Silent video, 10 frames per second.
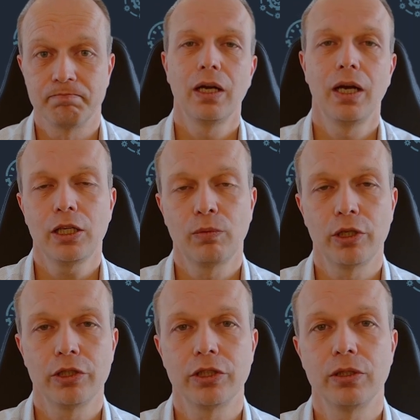High
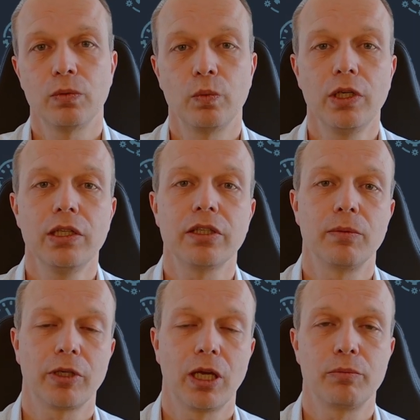quality, real-time
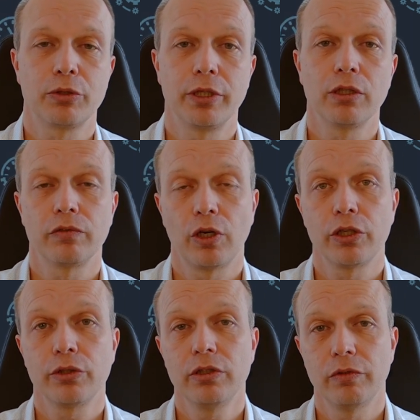capturing of
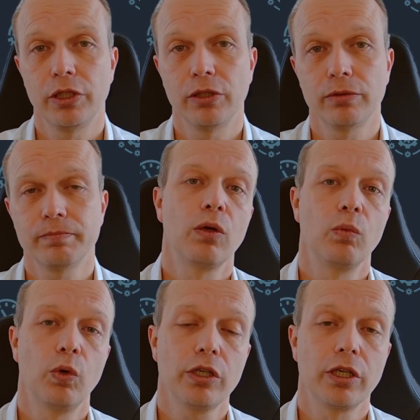audio and video,
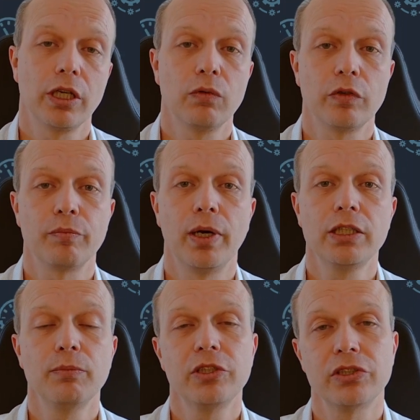working with
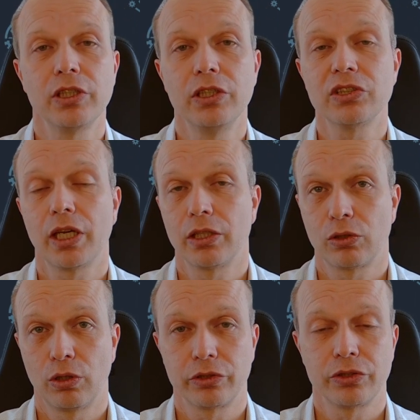multiple scenes and
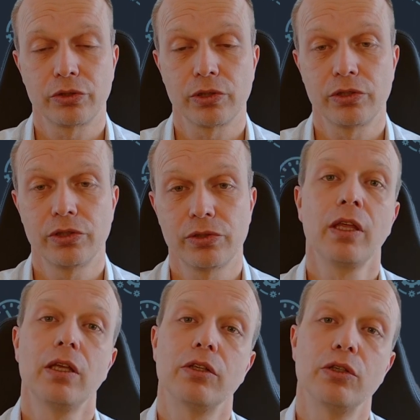content sources,
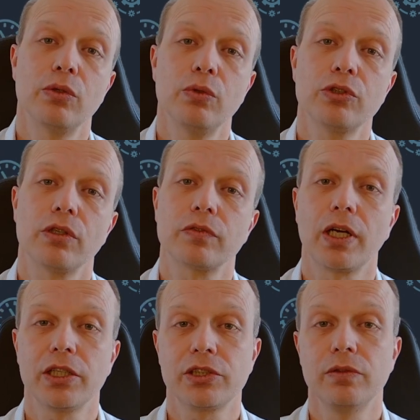the use of
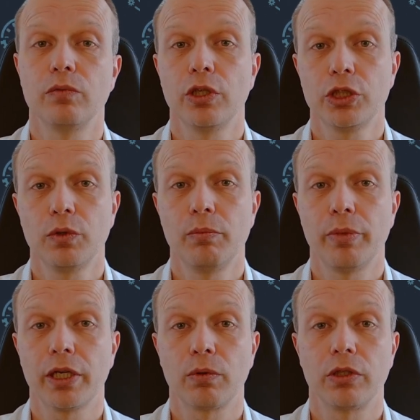custom virtual
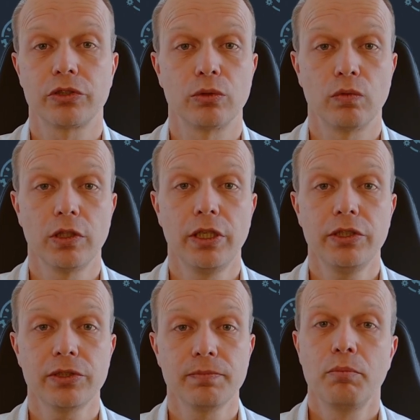backgrounds and
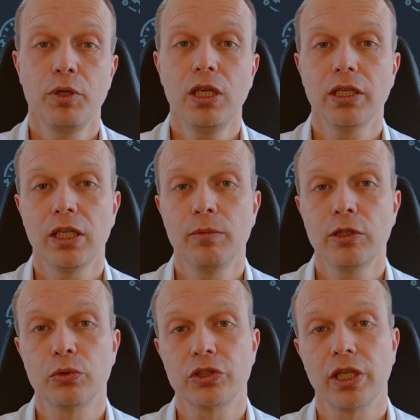overlays, being able
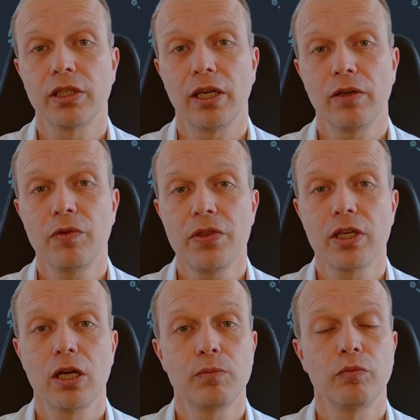to set everything
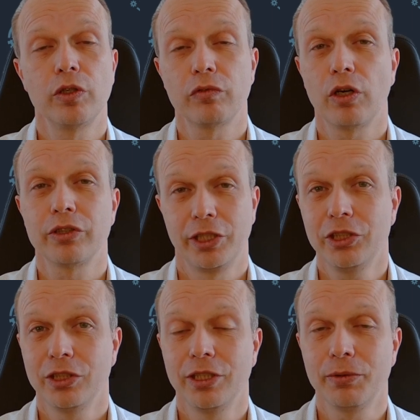up without an
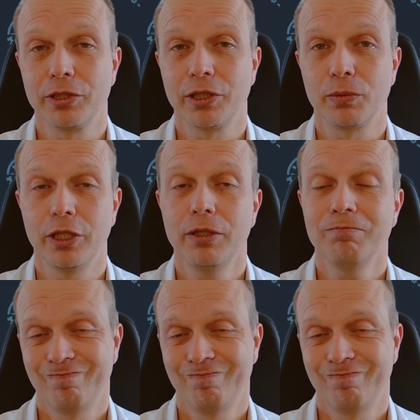engineering degree,